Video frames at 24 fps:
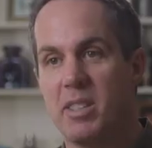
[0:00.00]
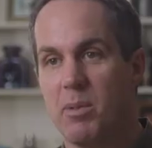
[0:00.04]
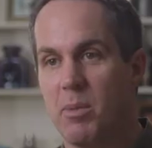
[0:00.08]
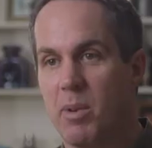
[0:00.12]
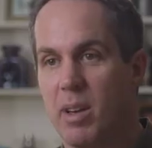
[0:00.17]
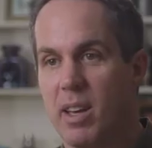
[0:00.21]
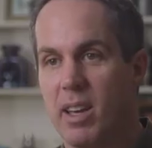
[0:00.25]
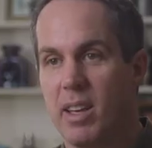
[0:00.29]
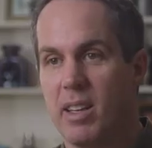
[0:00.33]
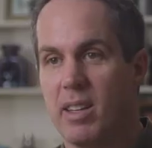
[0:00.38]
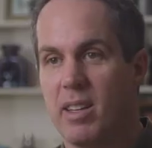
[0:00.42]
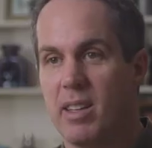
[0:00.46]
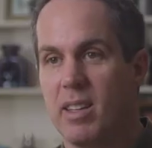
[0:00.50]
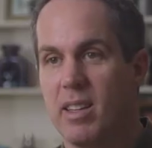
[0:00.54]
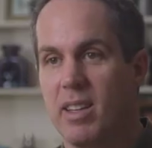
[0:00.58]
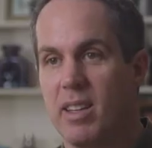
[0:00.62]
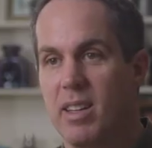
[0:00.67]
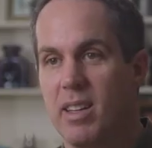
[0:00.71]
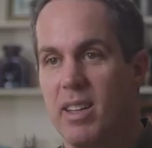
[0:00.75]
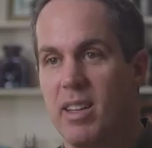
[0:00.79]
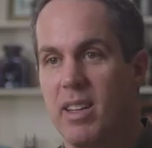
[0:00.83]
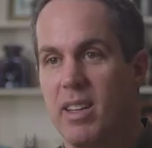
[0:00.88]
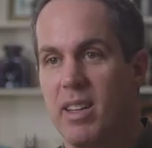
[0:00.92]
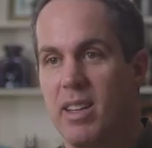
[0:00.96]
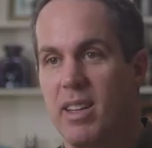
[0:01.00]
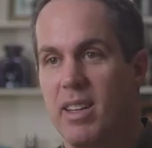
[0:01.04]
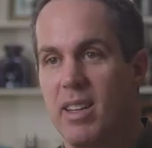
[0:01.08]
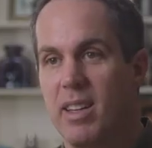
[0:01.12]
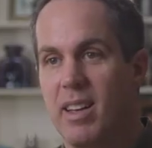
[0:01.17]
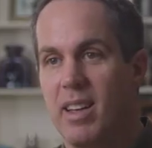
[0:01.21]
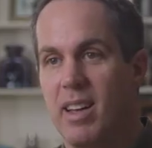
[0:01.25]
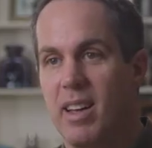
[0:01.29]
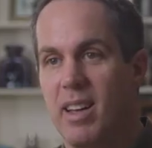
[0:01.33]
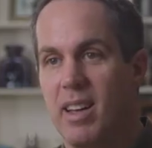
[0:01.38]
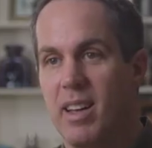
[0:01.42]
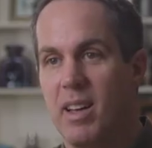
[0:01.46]
them again.
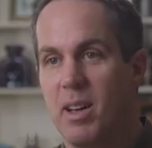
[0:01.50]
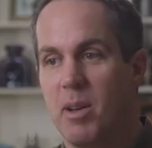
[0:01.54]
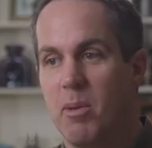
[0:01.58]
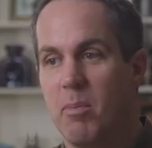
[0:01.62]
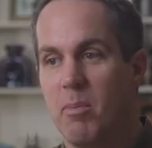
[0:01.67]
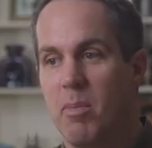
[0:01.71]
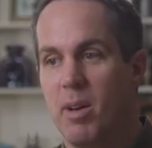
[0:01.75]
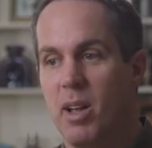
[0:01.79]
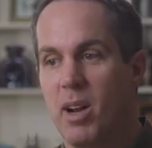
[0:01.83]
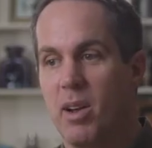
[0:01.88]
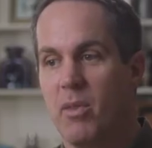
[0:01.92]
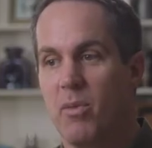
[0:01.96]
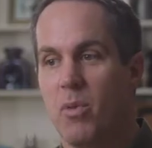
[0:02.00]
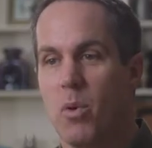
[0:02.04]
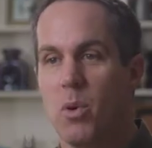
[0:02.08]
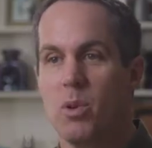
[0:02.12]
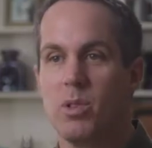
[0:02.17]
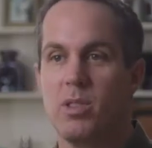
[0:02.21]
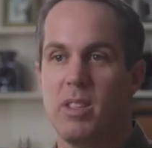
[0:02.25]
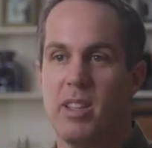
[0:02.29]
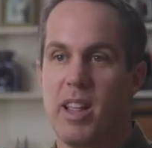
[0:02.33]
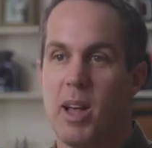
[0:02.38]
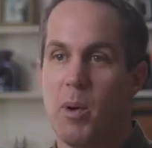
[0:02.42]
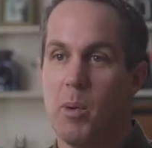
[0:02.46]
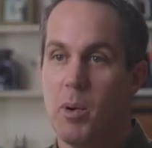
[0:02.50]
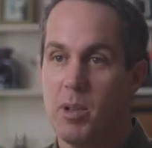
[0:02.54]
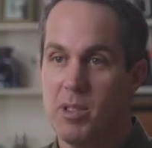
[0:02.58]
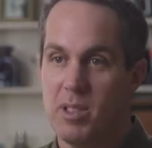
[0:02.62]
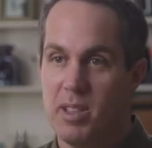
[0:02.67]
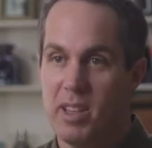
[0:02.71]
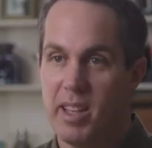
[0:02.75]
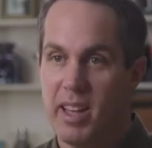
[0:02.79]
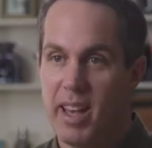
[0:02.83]
But unfortunately that wasn't the